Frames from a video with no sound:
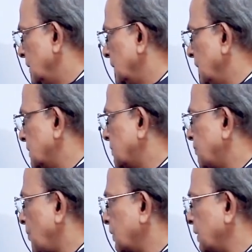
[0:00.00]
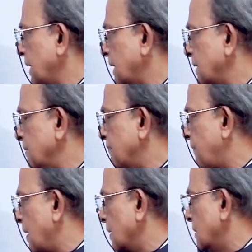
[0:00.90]
This for creating
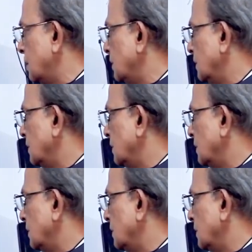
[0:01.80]
fund.